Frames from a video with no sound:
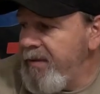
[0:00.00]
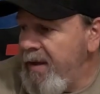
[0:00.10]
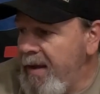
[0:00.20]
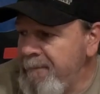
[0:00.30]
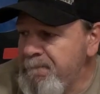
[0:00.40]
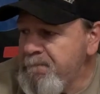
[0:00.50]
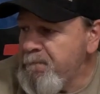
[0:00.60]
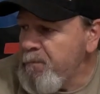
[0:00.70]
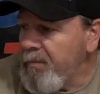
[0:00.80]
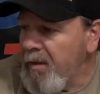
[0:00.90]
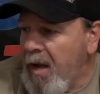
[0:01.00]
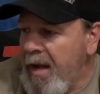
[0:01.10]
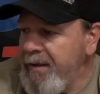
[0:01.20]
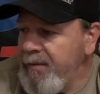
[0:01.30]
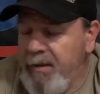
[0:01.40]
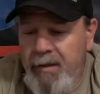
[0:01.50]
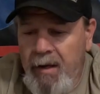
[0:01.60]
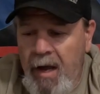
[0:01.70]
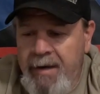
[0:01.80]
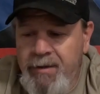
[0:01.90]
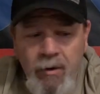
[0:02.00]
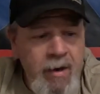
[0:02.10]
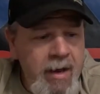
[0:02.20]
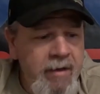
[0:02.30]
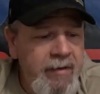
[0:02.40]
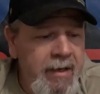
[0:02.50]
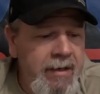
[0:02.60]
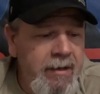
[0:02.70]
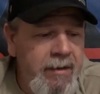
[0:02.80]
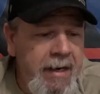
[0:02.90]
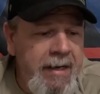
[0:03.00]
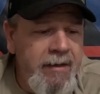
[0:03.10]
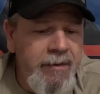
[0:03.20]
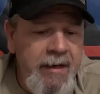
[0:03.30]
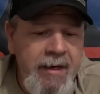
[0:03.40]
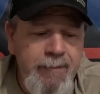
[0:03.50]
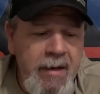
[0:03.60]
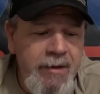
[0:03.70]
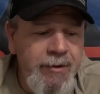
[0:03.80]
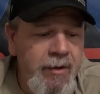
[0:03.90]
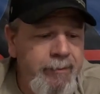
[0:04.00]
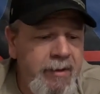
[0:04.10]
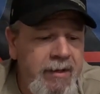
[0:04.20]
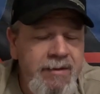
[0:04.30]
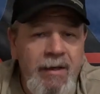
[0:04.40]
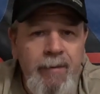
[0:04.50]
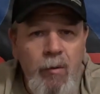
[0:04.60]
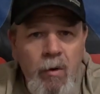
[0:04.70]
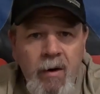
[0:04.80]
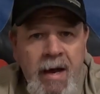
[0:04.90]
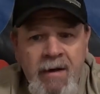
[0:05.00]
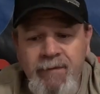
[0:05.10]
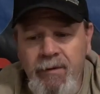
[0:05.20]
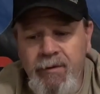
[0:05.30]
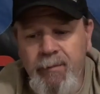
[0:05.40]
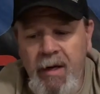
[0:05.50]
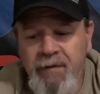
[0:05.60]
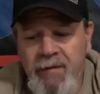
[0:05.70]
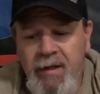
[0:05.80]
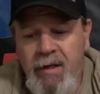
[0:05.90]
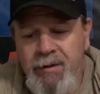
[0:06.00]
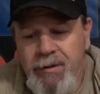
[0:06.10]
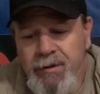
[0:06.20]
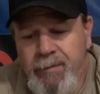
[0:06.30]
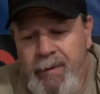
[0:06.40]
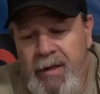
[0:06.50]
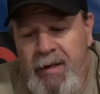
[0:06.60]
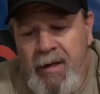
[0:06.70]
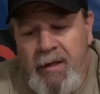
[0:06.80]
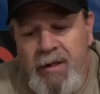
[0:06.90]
than that, I don't have any major complaints anymore after those modifications. But